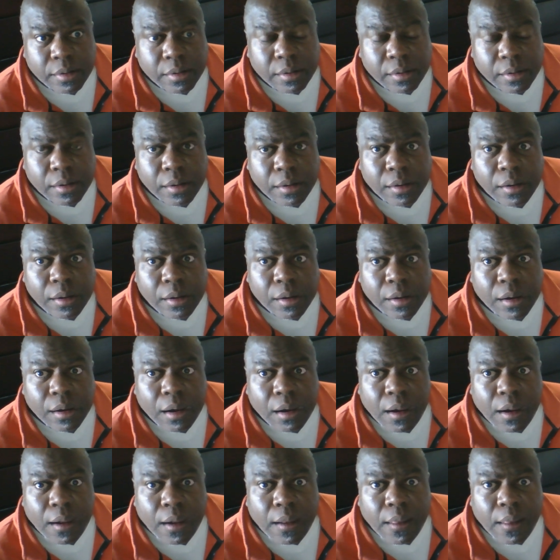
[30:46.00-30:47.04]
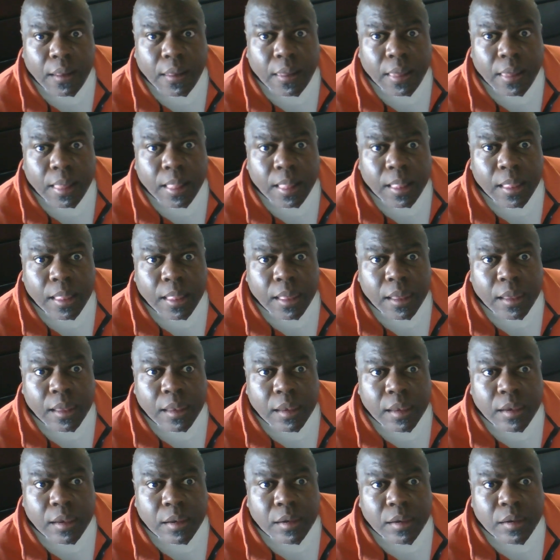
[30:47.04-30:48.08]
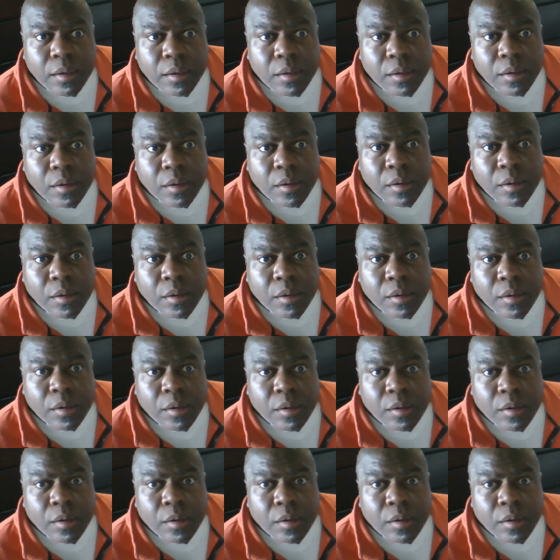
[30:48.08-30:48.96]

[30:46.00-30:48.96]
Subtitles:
[no speech]